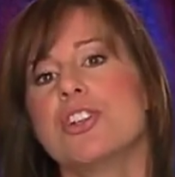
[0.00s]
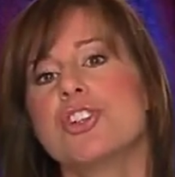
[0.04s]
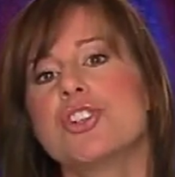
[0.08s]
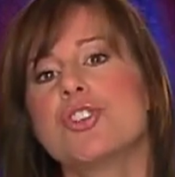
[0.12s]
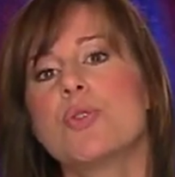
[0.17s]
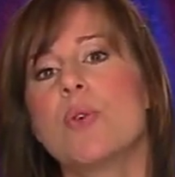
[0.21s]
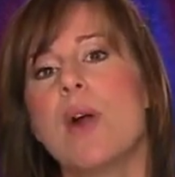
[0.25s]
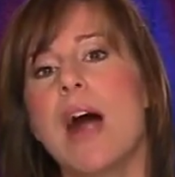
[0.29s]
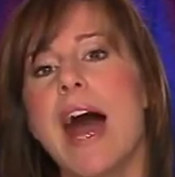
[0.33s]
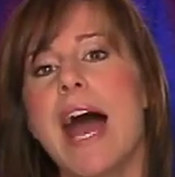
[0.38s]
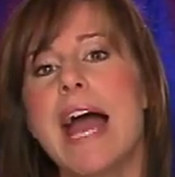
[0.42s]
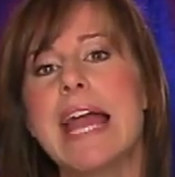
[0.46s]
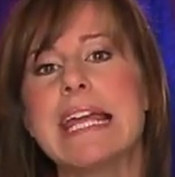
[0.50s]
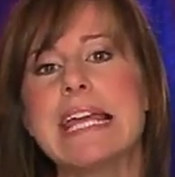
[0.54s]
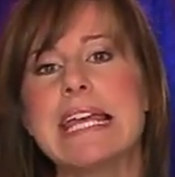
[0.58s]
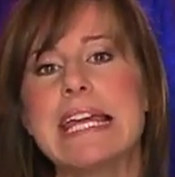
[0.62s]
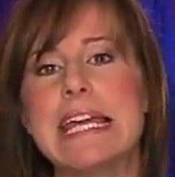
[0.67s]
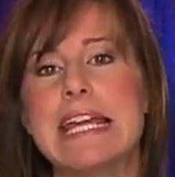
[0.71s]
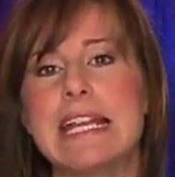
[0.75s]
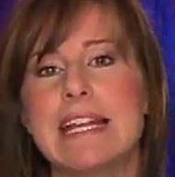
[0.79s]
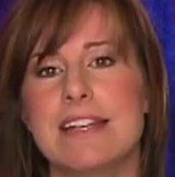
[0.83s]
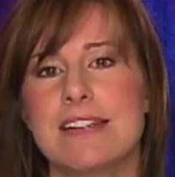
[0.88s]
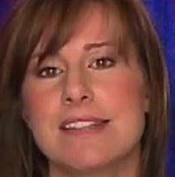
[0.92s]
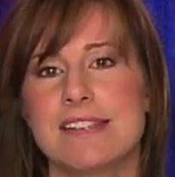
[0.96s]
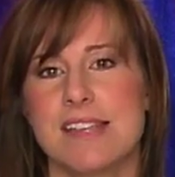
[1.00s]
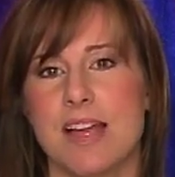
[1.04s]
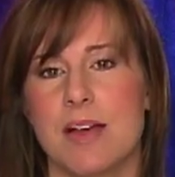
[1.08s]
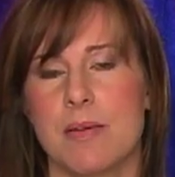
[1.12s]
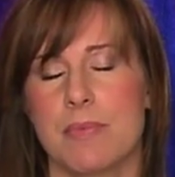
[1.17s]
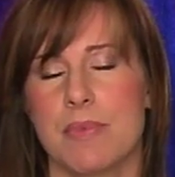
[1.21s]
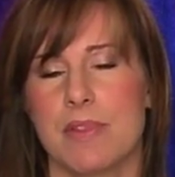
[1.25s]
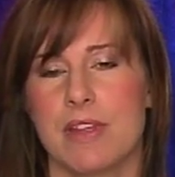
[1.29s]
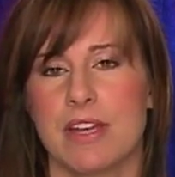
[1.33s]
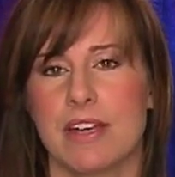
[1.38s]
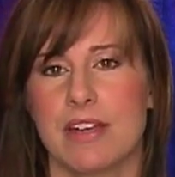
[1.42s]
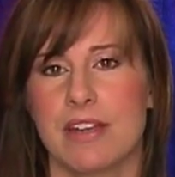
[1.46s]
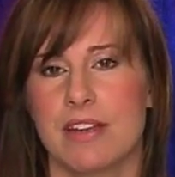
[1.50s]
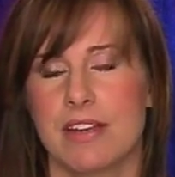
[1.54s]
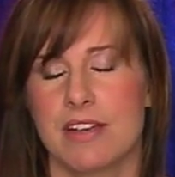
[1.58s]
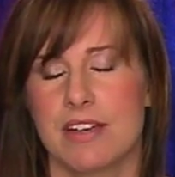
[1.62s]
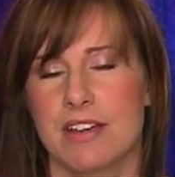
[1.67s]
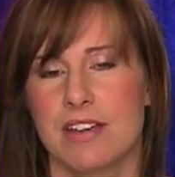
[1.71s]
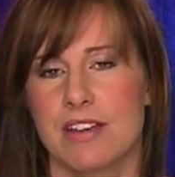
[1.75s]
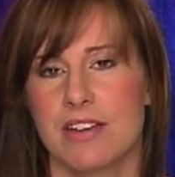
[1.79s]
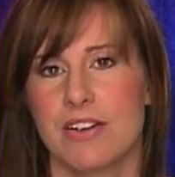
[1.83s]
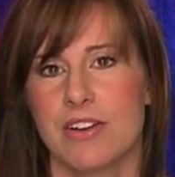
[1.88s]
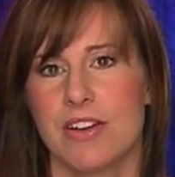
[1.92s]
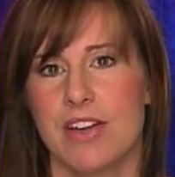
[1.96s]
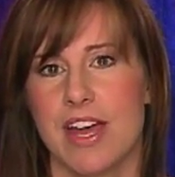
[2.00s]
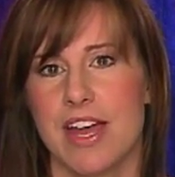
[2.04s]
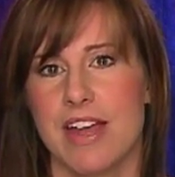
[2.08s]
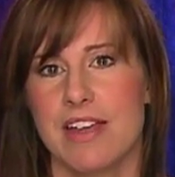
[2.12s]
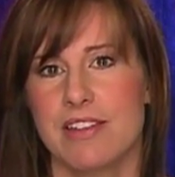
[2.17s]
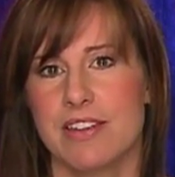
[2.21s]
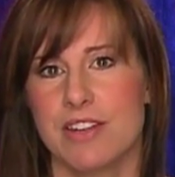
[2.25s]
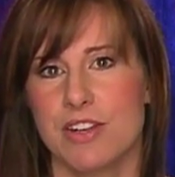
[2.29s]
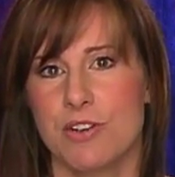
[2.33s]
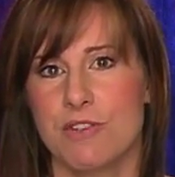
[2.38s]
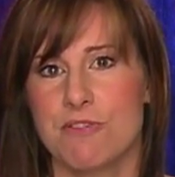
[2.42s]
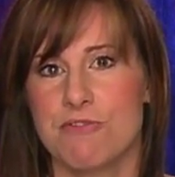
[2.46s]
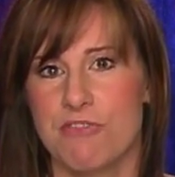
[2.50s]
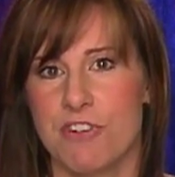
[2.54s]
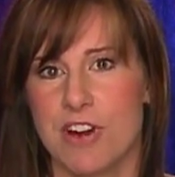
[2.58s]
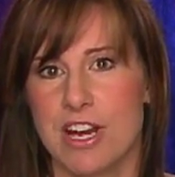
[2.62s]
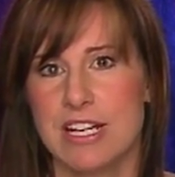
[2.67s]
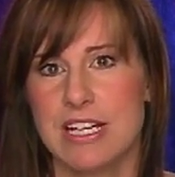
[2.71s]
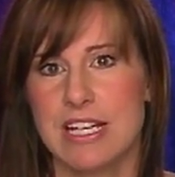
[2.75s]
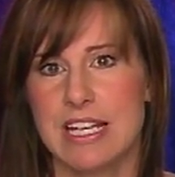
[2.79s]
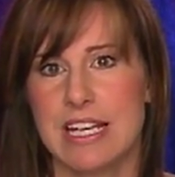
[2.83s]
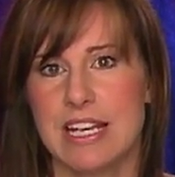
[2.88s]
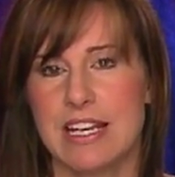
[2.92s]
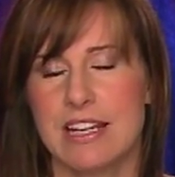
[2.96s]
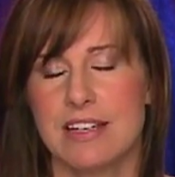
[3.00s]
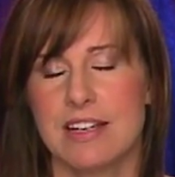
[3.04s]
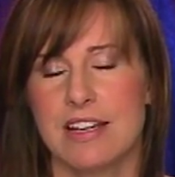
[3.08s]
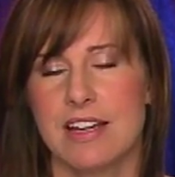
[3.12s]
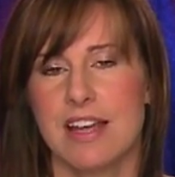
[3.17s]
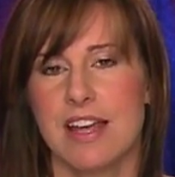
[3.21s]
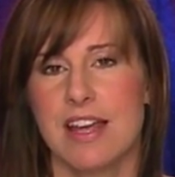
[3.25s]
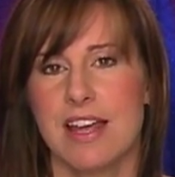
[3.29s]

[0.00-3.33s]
Try eating something, okay, that you're afraid to eat,